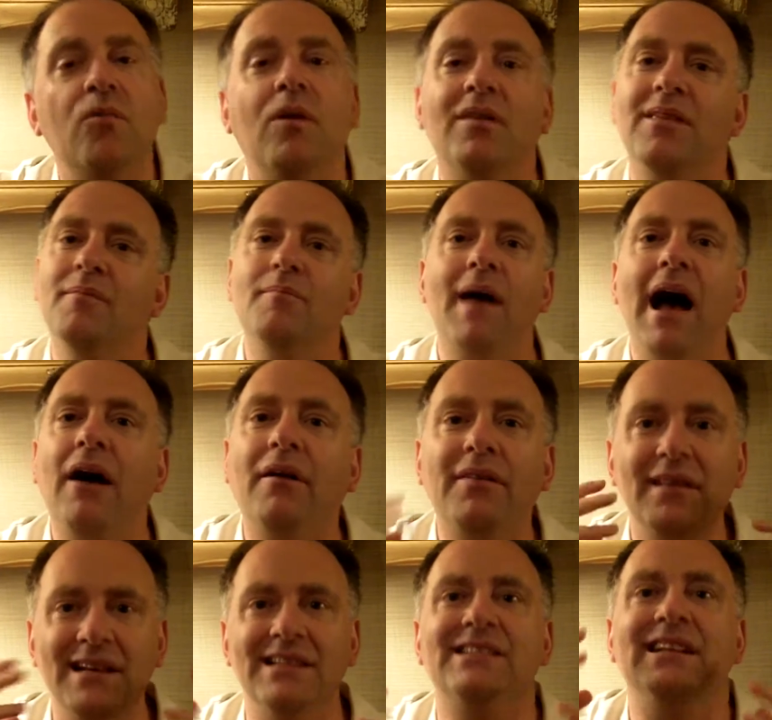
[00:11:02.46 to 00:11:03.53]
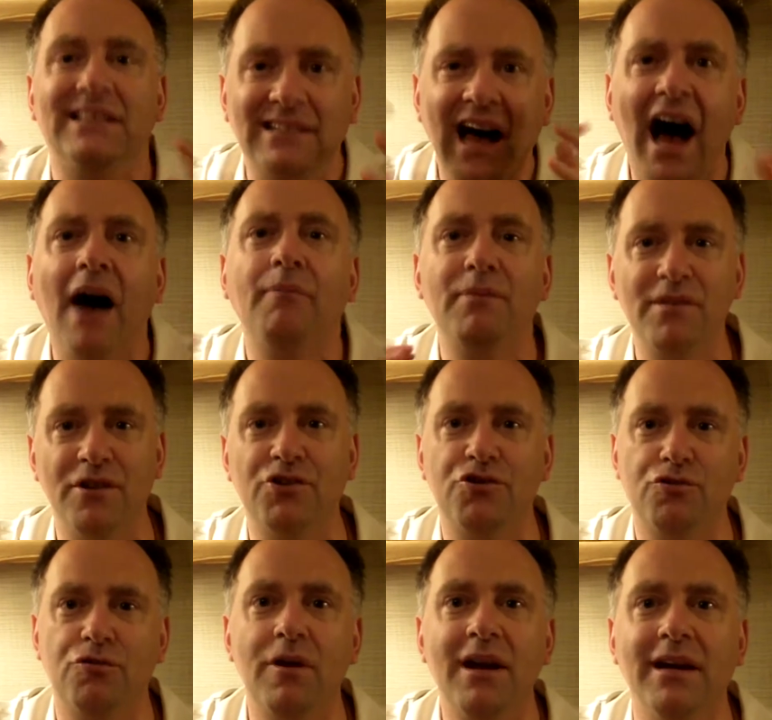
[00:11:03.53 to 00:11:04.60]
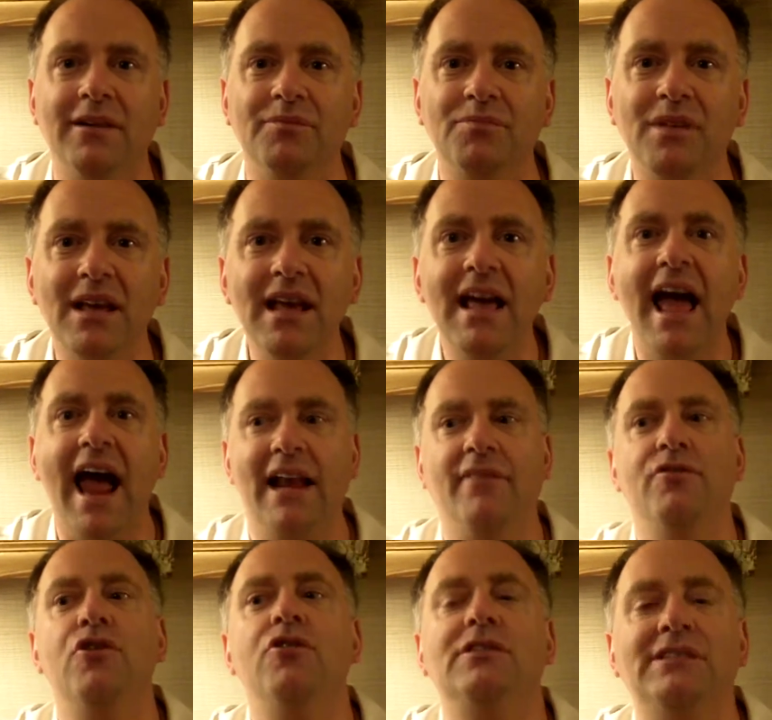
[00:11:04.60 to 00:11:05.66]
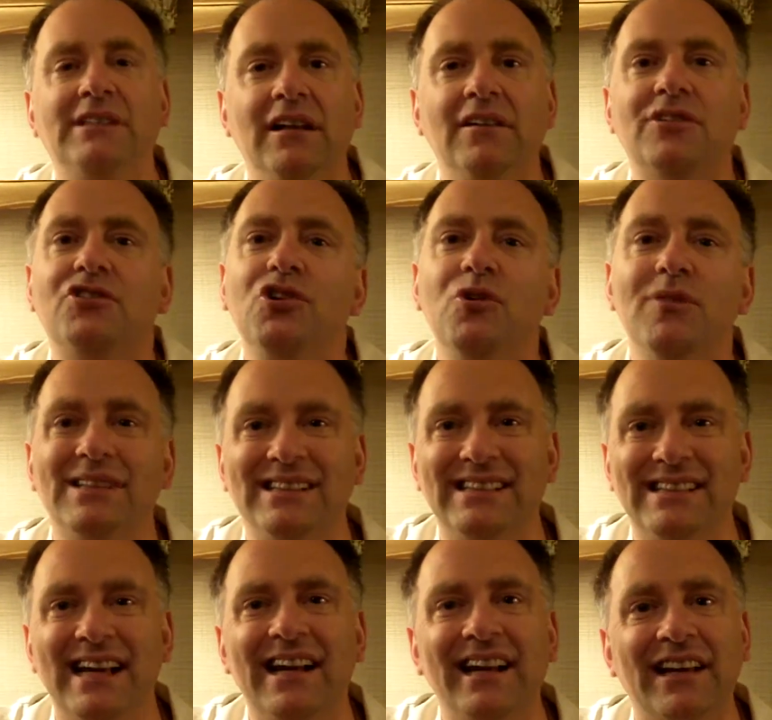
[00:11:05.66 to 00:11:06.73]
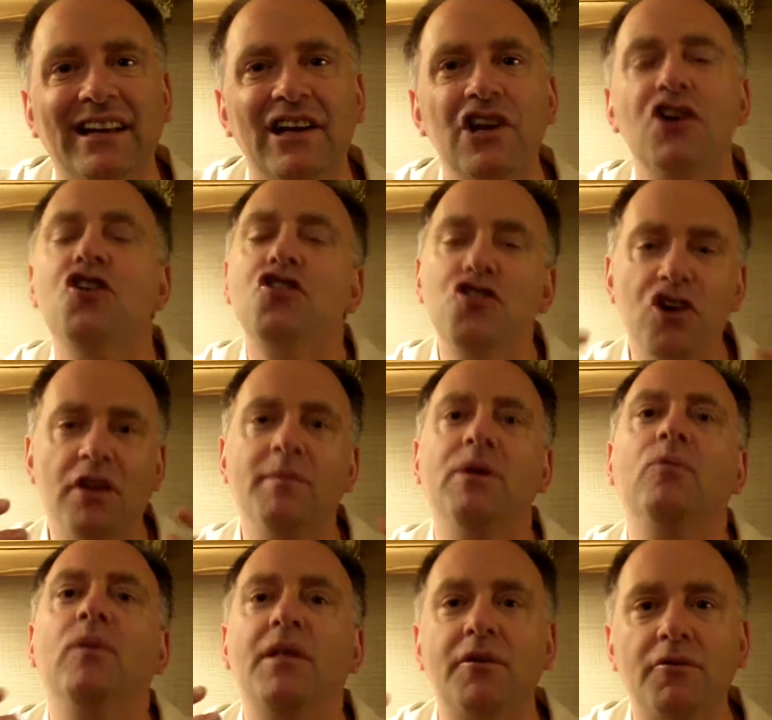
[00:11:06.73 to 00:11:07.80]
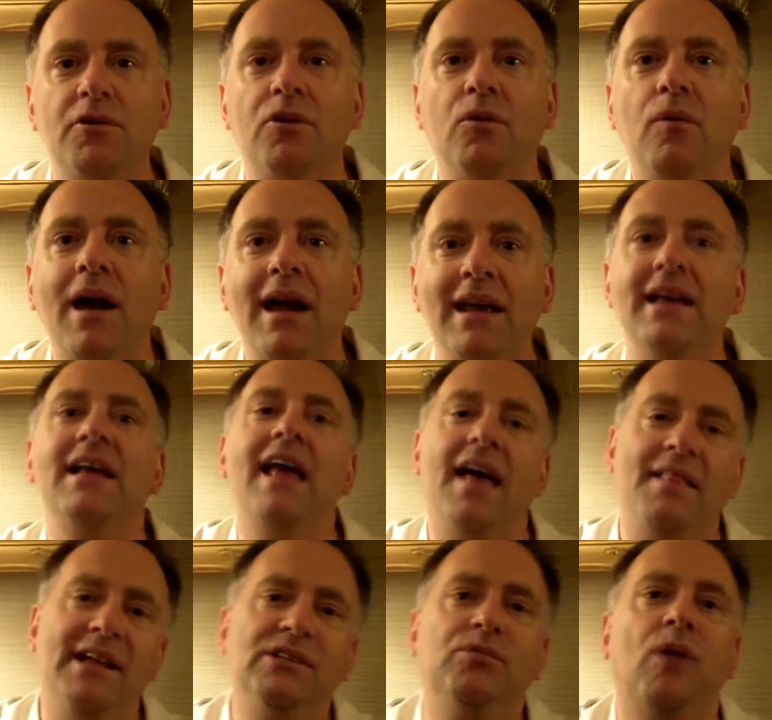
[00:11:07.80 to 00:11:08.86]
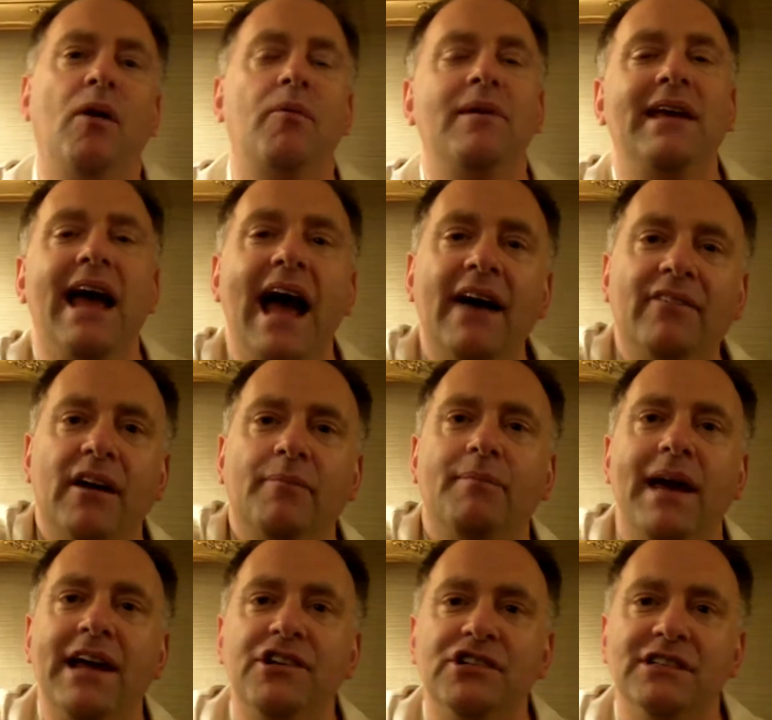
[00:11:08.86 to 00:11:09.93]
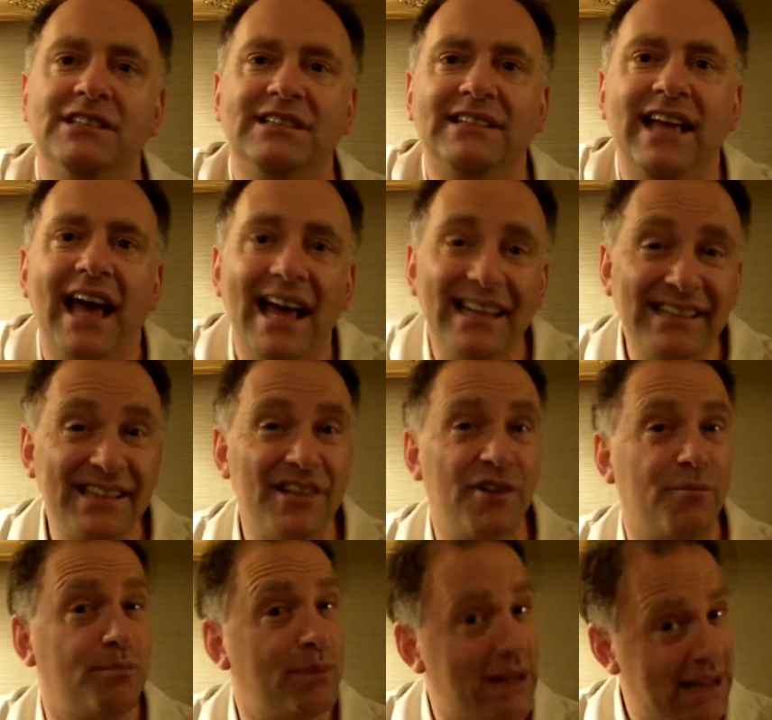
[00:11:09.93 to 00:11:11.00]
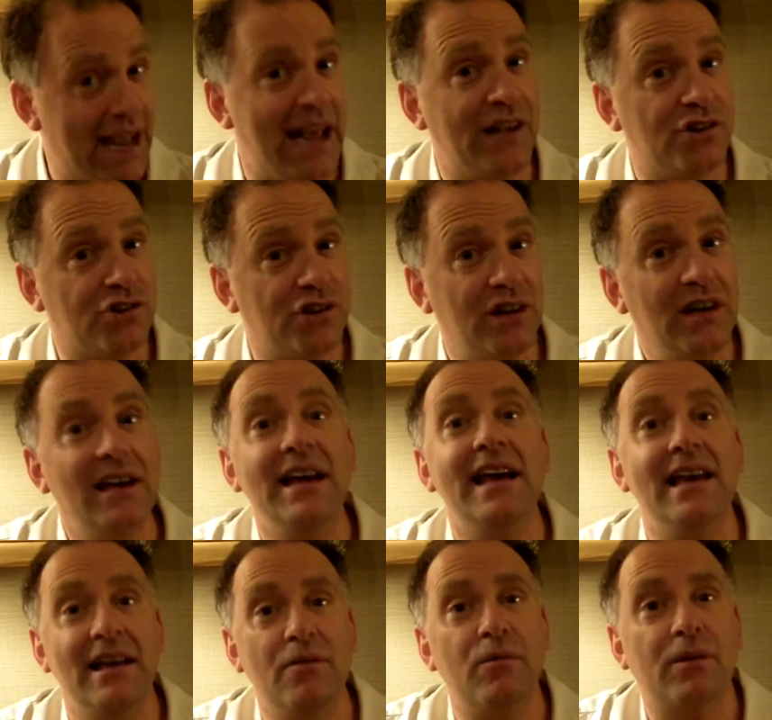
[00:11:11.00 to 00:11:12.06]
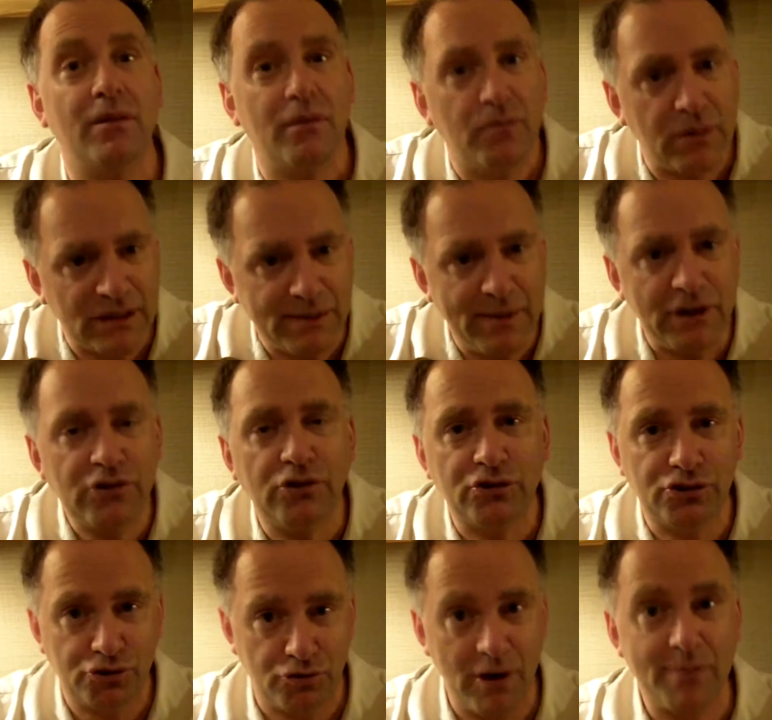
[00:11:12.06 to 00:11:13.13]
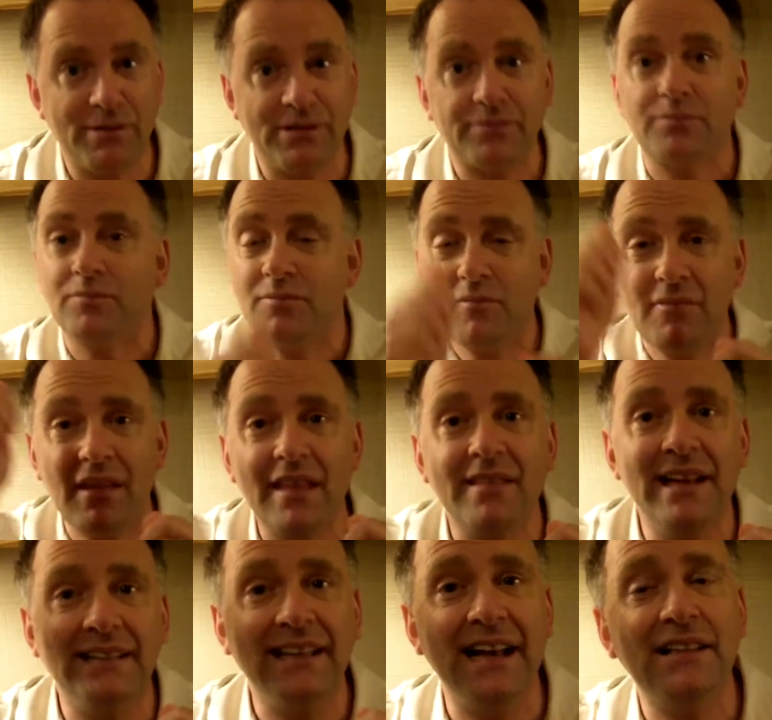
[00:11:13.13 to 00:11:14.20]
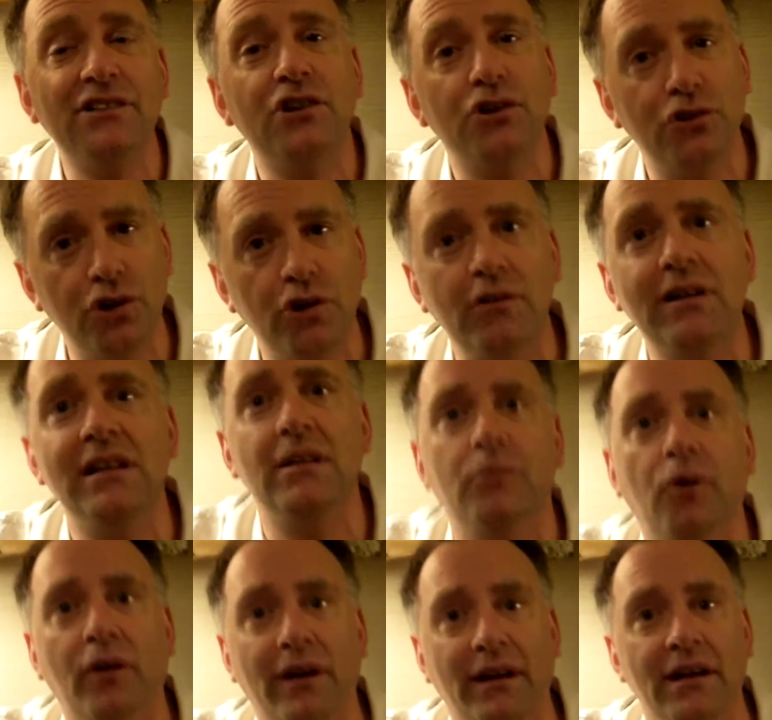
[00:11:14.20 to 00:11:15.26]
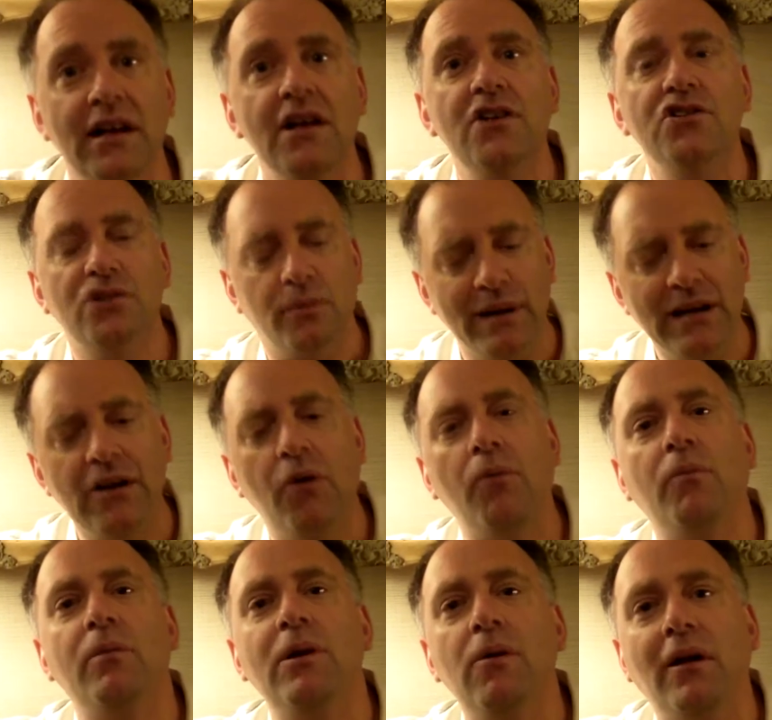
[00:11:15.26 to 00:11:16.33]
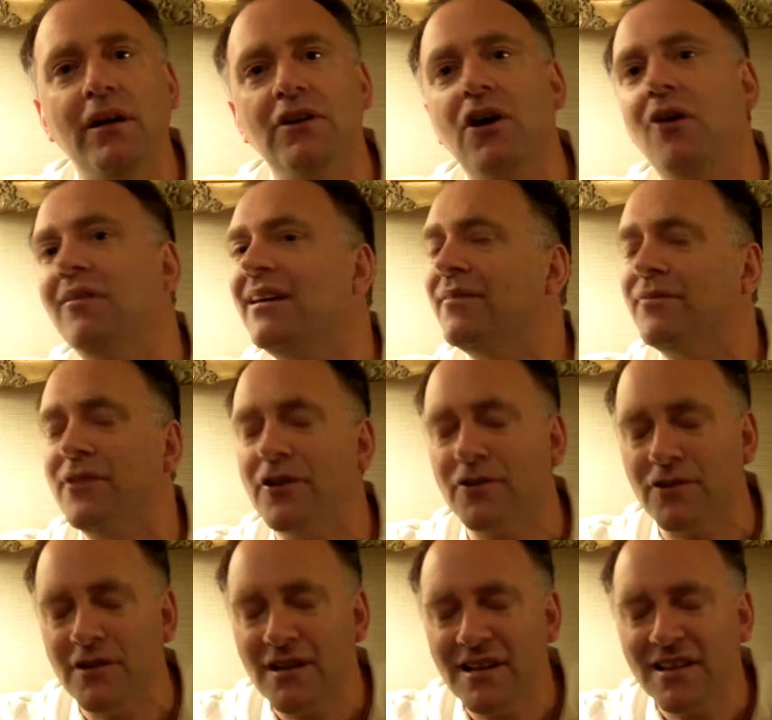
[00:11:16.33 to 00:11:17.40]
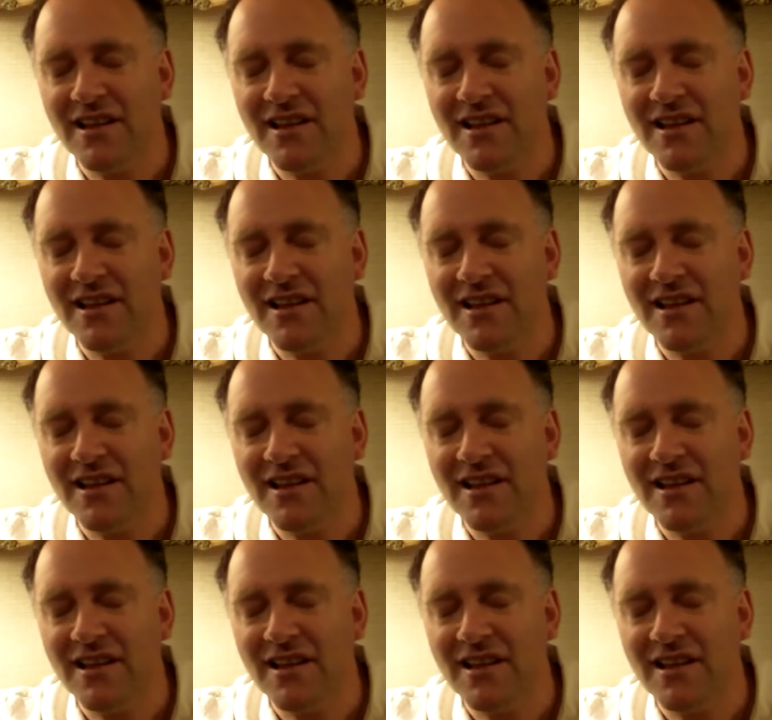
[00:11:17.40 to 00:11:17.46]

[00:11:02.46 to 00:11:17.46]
Well, the mouth is the top of the tree, and if you're still too acidic, you're going to be withering away. And that's why we have our patients test their pH with special strips. They test their urine in the morning. So we want to know if they're